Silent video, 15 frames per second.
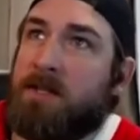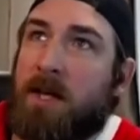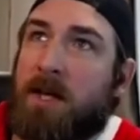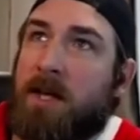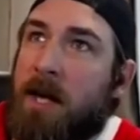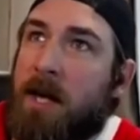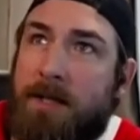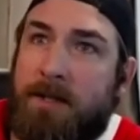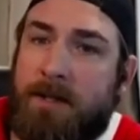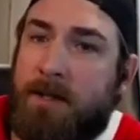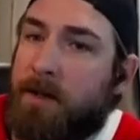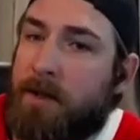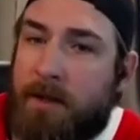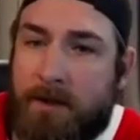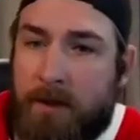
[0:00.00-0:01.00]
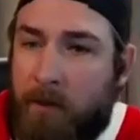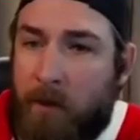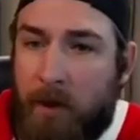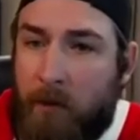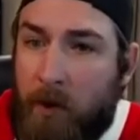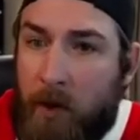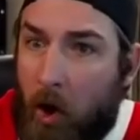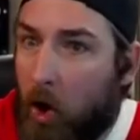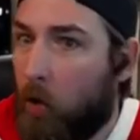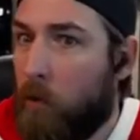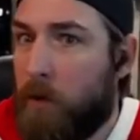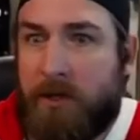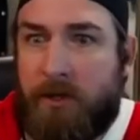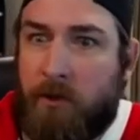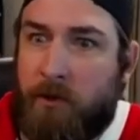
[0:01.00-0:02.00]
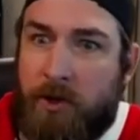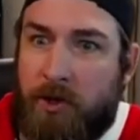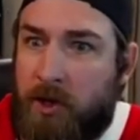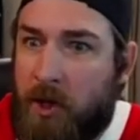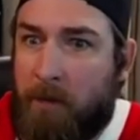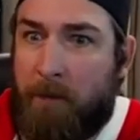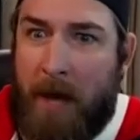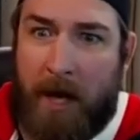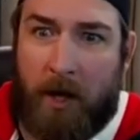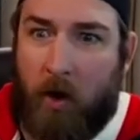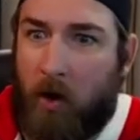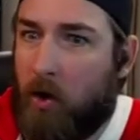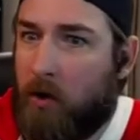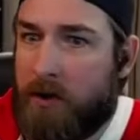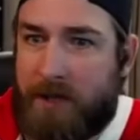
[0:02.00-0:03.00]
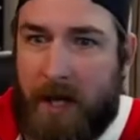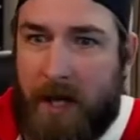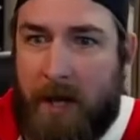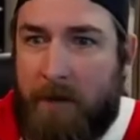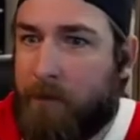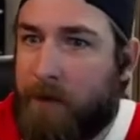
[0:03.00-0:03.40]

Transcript: like an idea that somebody would always use a jump pack all the time,